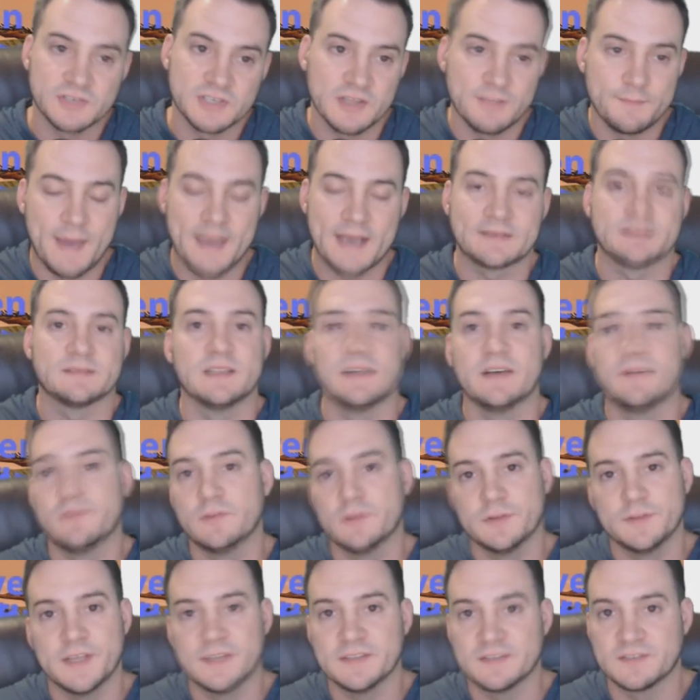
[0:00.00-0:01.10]
to the max
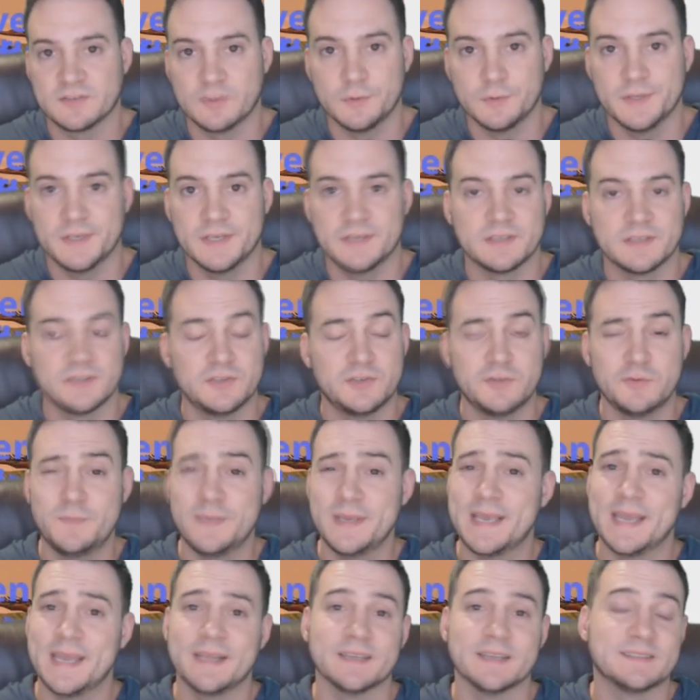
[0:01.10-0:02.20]
level and then sold it because you'd be
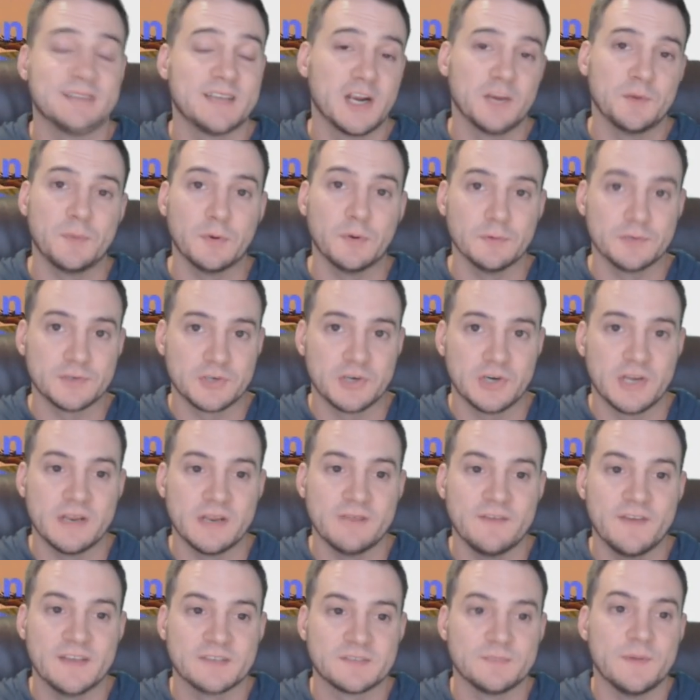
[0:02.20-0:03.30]
getting a terrible return on
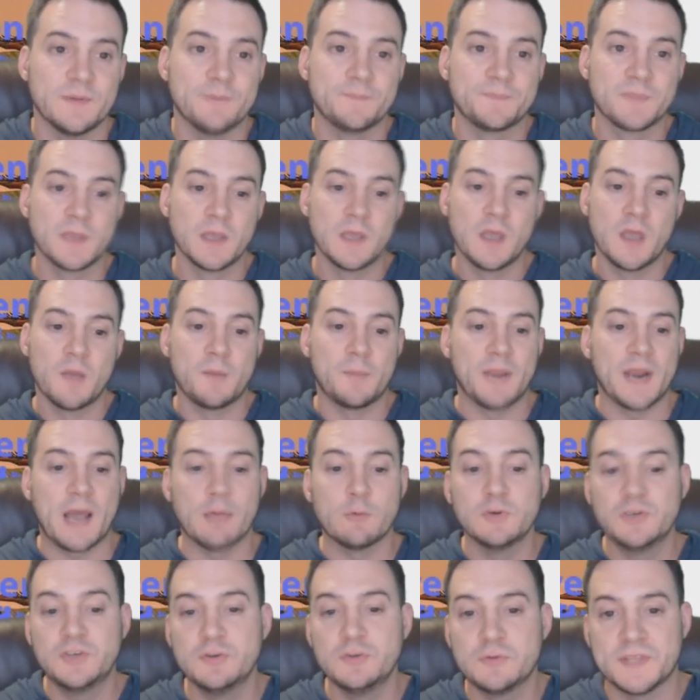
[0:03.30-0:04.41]
investment. But I
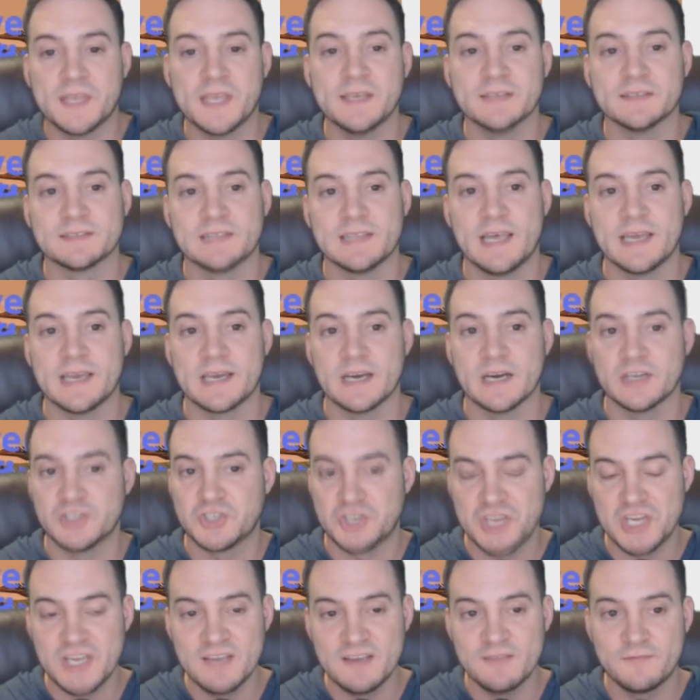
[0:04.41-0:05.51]
would do things like
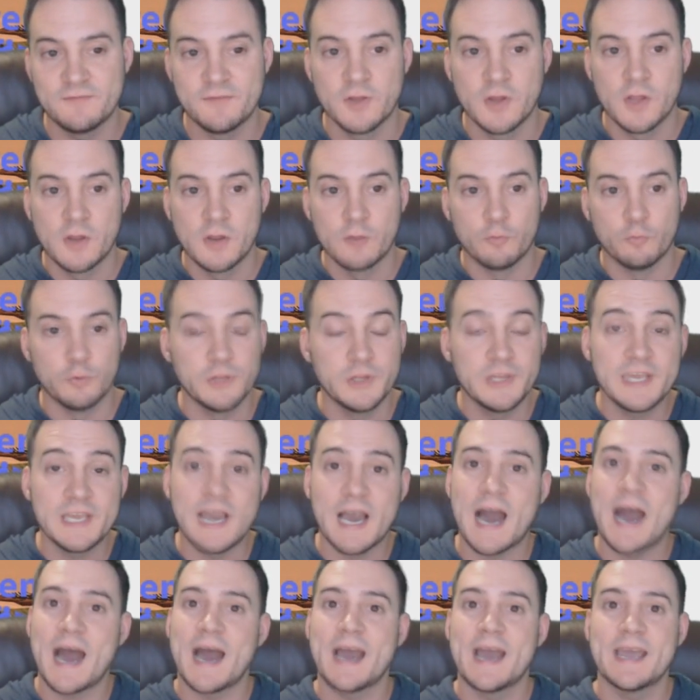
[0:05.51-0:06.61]
achieve really
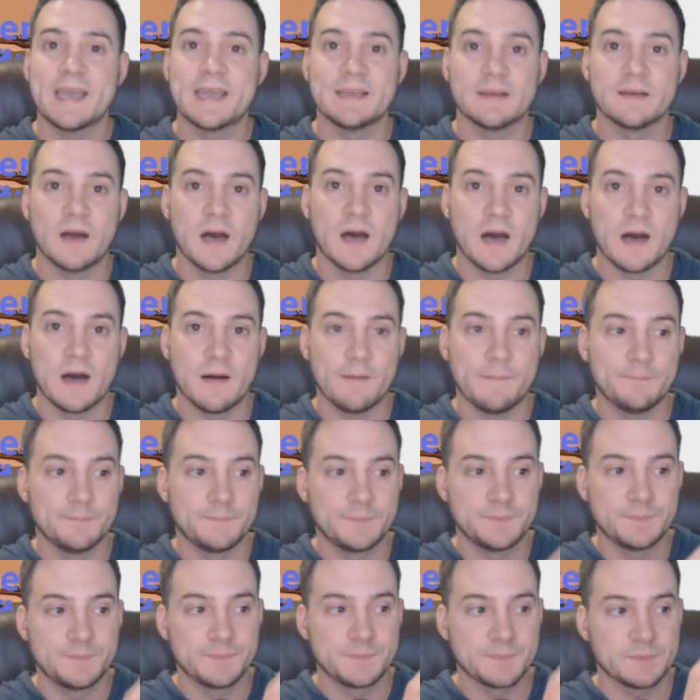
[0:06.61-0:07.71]
high um,
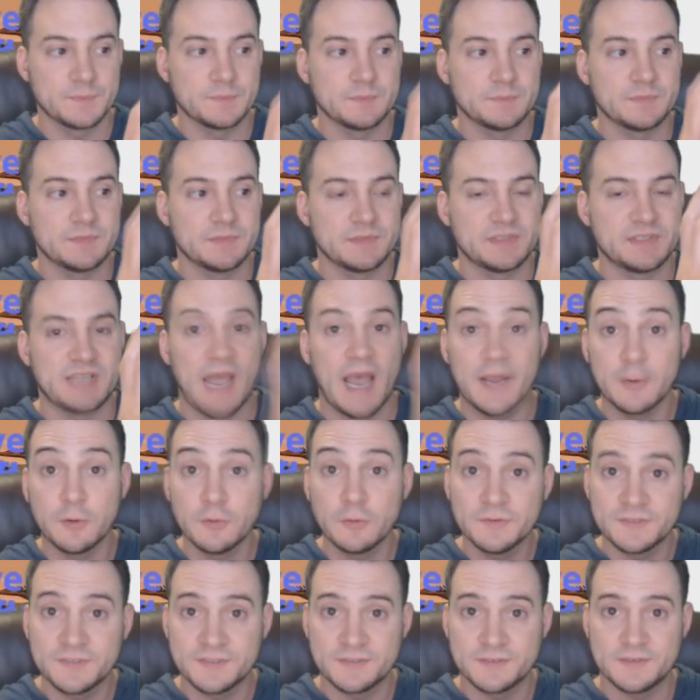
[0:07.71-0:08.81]

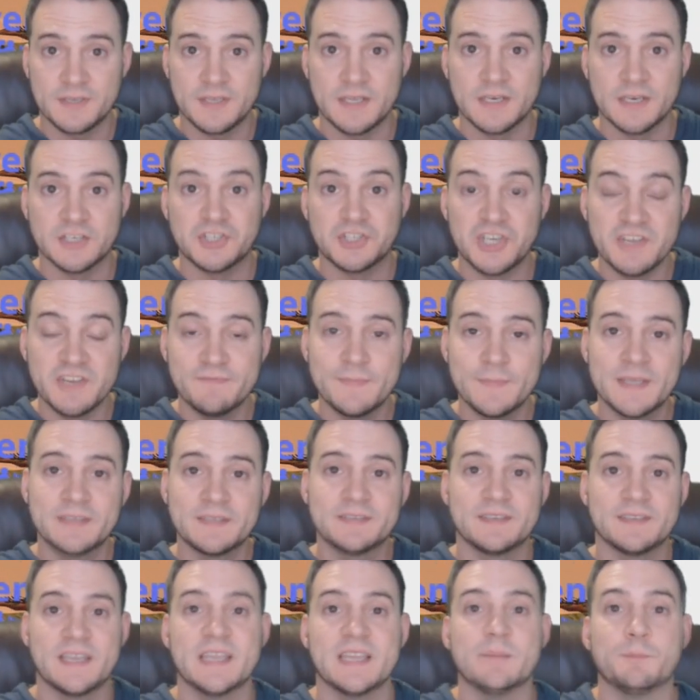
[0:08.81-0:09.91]
titles and
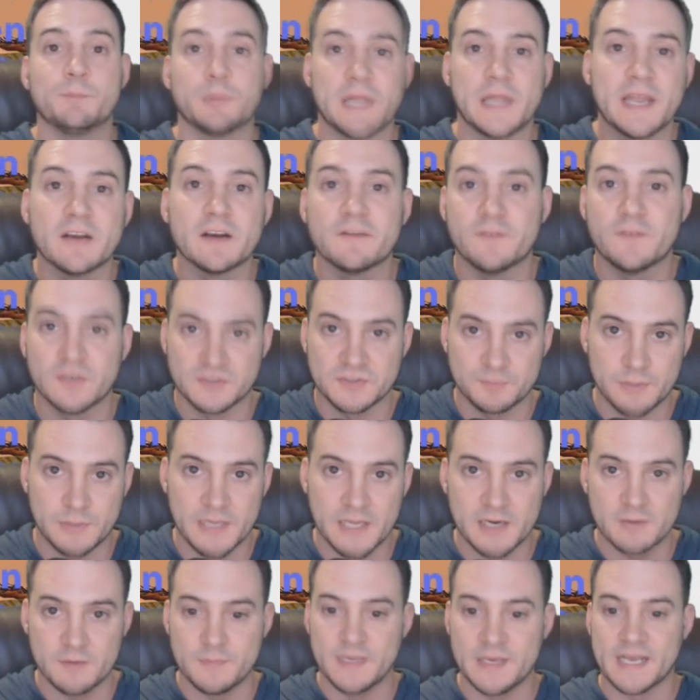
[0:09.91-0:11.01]
achievements in player versus
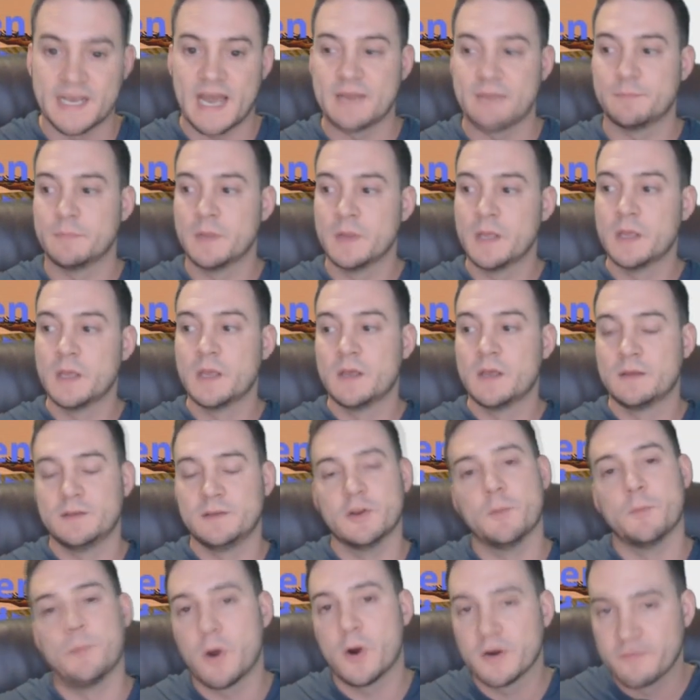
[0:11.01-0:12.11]
player, meaning I'd you
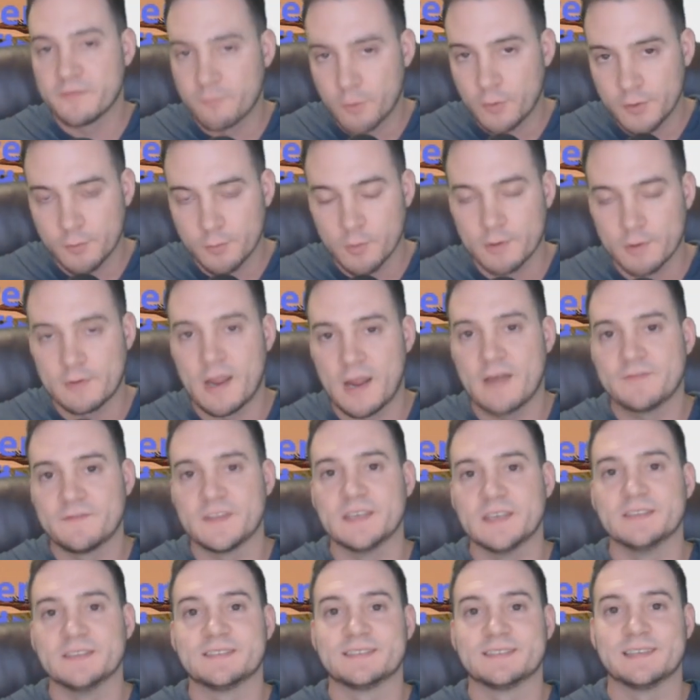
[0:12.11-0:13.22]
know part of World of Warcraft
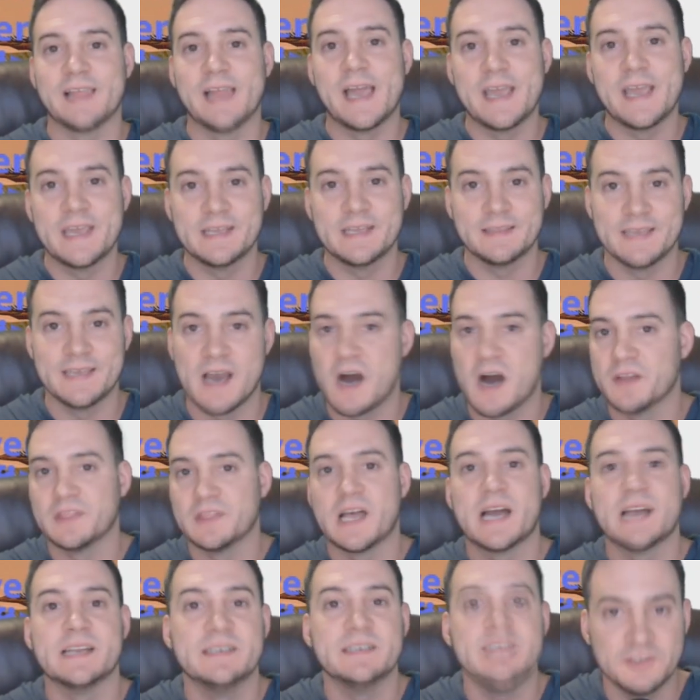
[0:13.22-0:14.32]
is slaying the
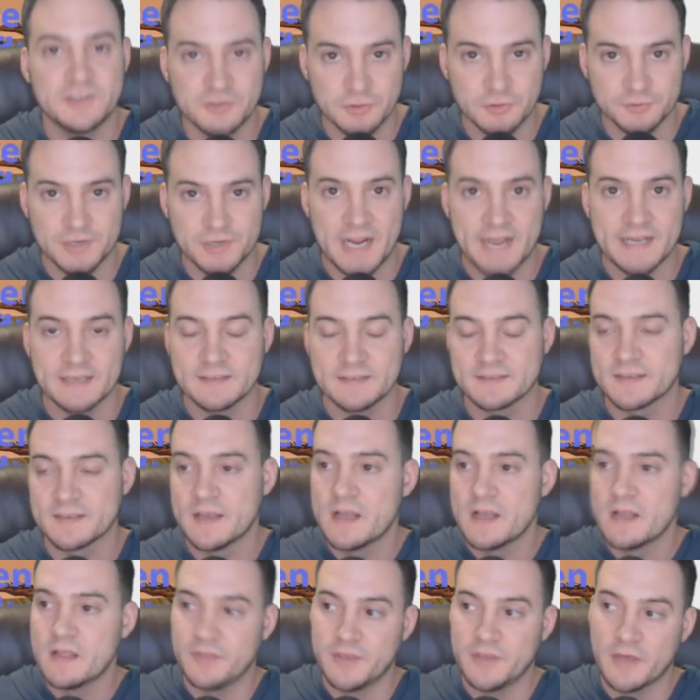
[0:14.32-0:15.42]
online digital dragons.
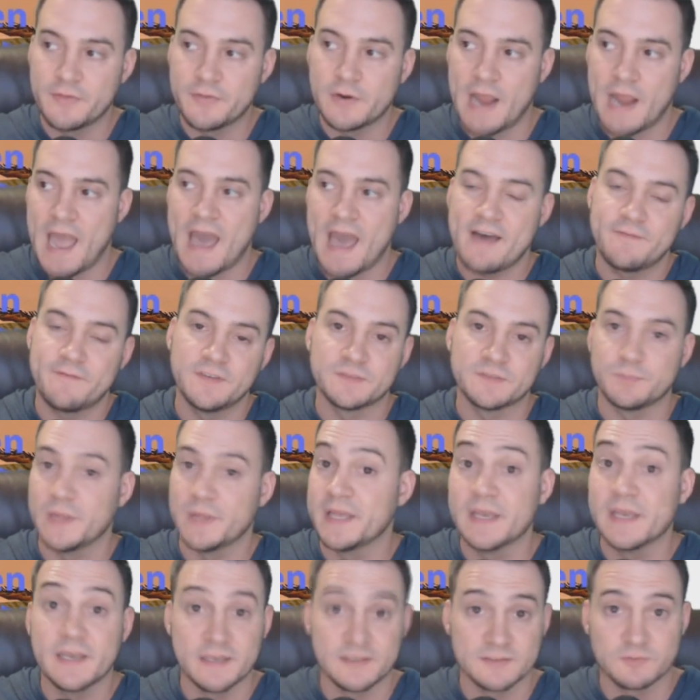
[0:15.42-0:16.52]
The other half is
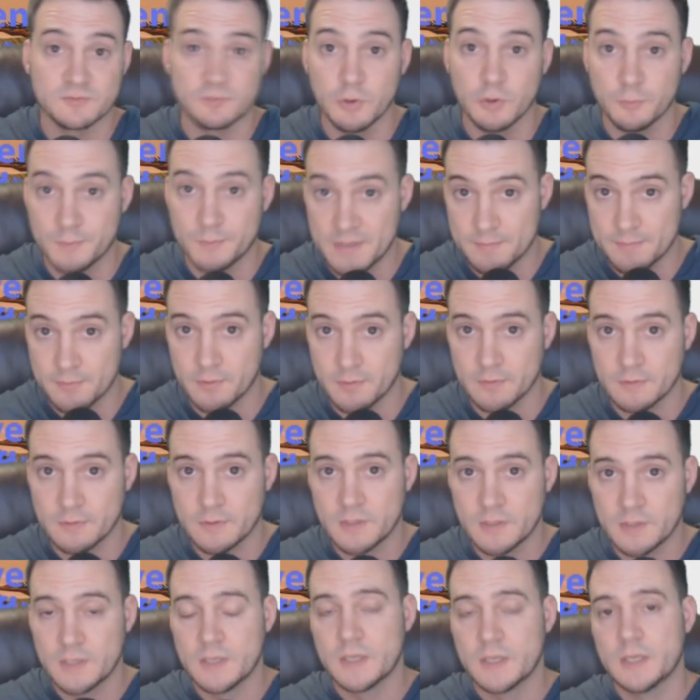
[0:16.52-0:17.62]
playing against real people
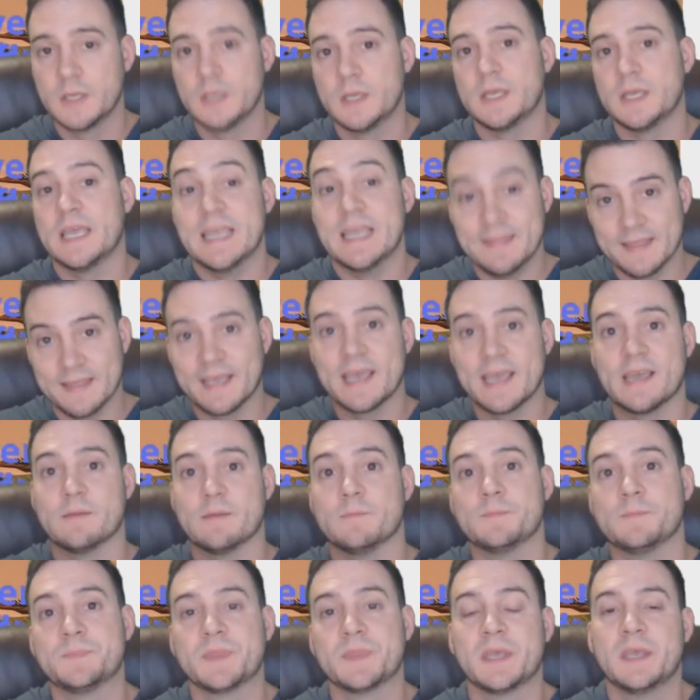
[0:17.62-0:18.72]
in the
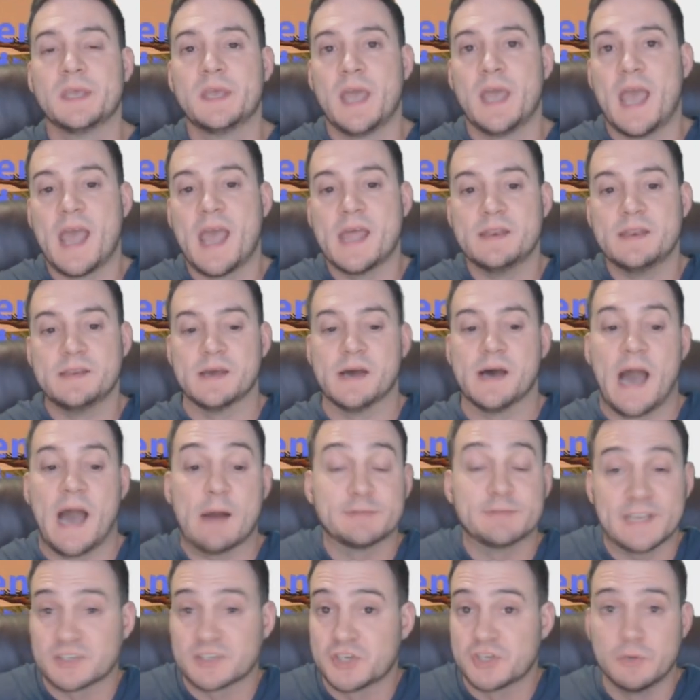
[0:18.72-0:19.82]
game. And uh, I
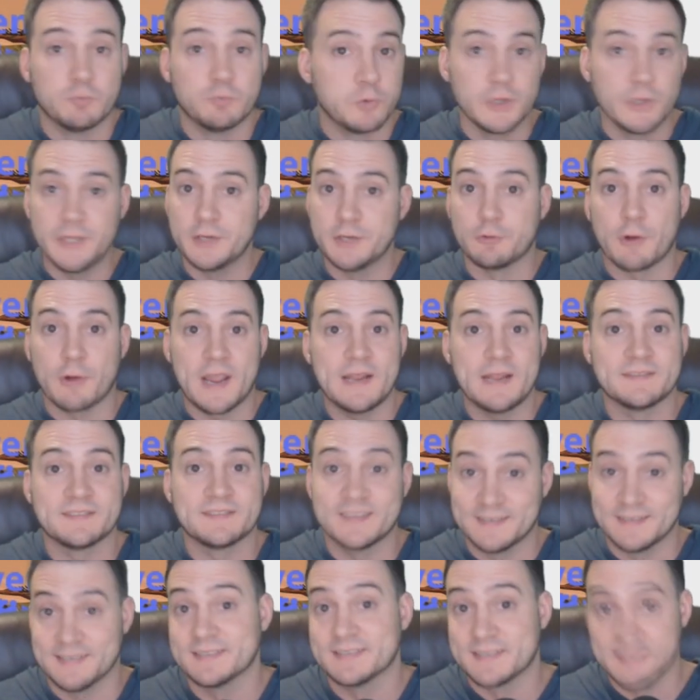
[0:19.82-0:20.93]
was actually really great
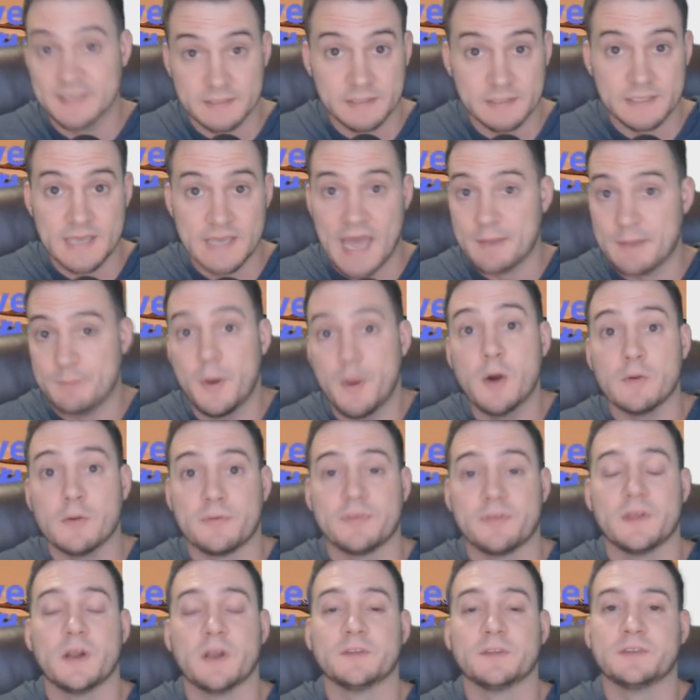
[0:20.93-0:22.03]
statistically at
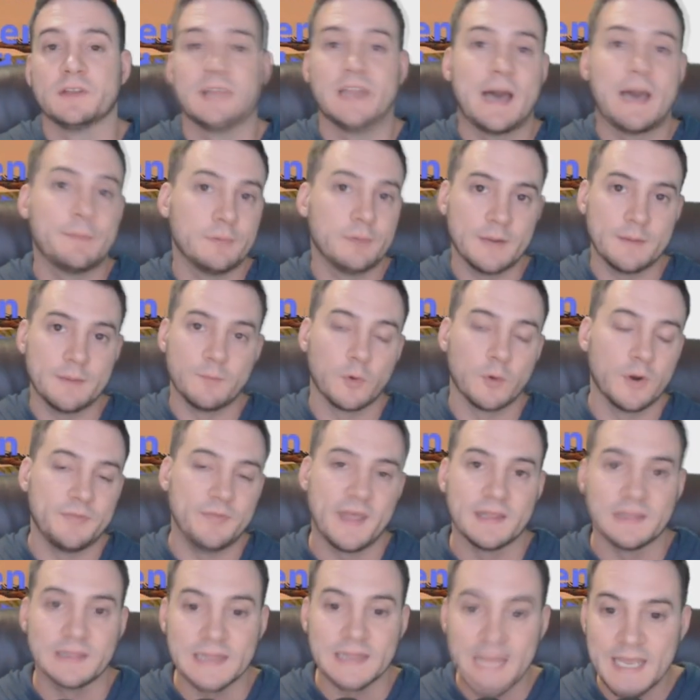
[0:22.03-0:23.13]
both. And I'll elaborate more on
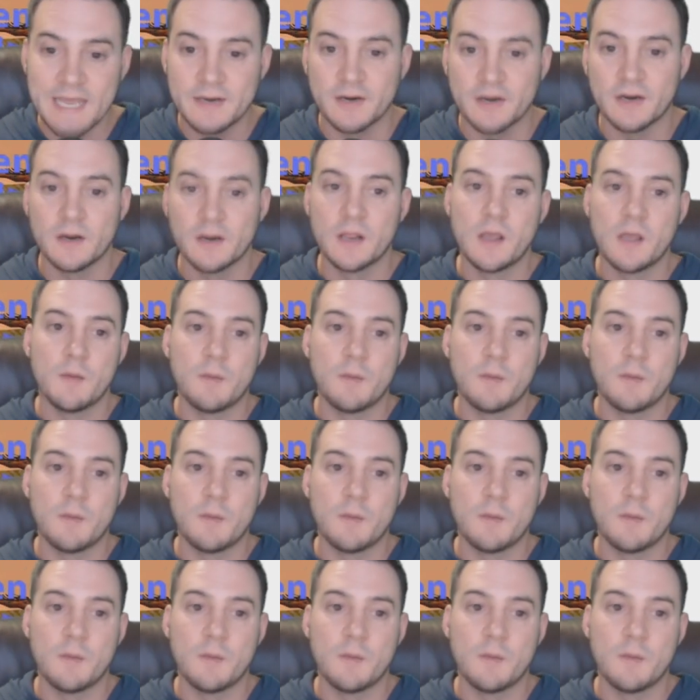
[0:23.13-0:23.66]
that later.